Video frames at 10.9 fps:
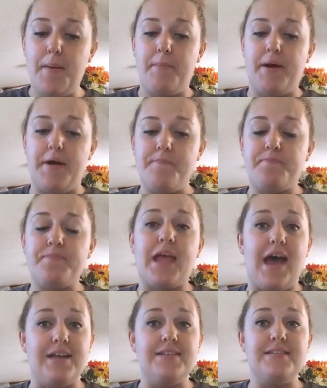But
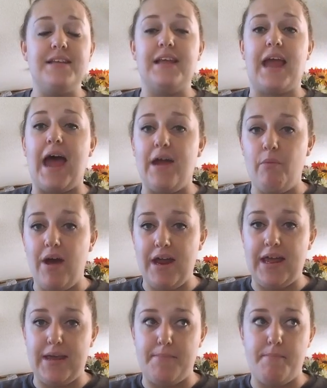honestly, like, I want
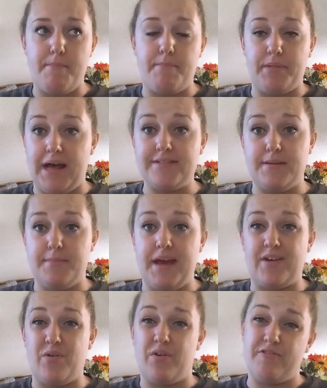a blossom
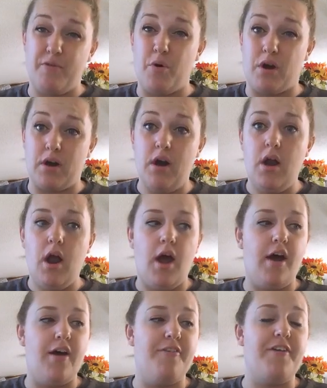bag or 4
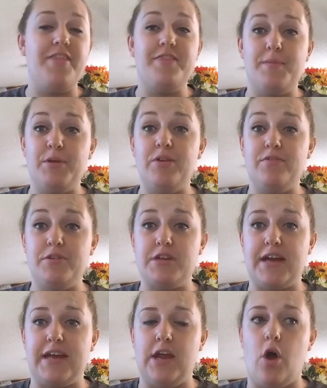of the beautiful
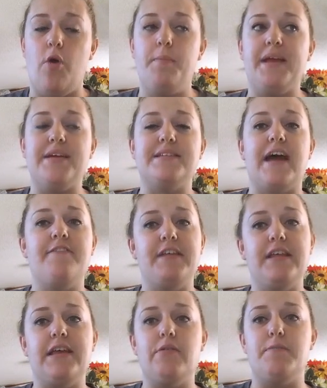Jackie O because I
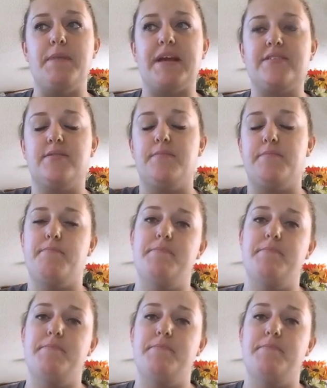feel like it would mix